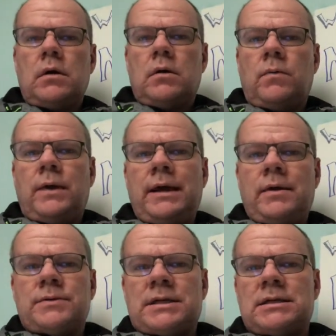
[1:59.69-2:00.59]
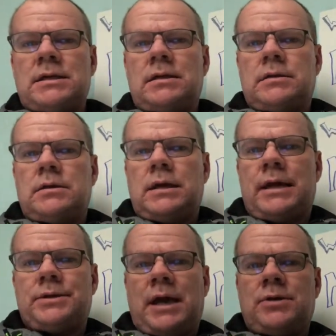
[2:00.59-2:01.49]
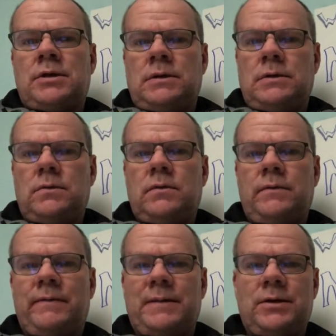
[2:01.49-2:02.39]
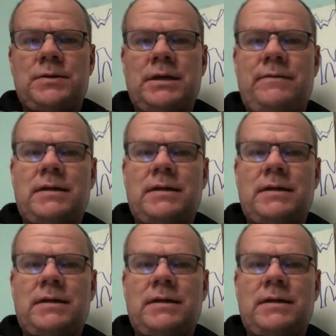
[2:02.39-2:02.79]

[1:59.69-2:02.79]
We use this in education. We've been using it